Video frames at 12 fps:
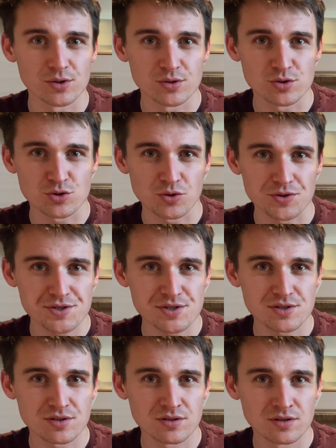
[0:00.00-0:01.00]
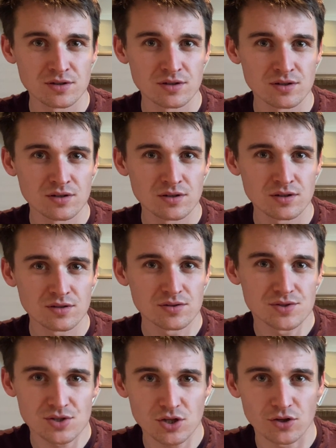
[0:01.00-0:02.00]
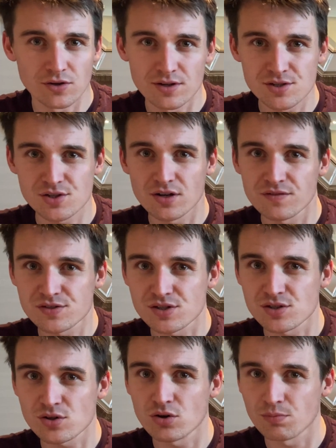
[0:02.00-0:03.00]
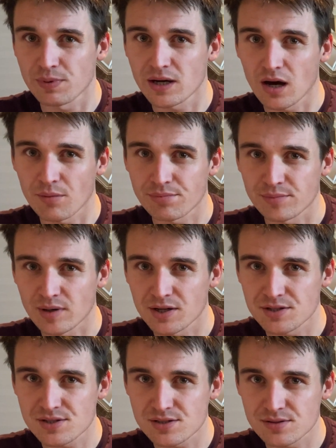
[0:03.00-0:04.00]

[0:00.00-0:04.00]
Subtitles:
to trust. The security services could be compromised.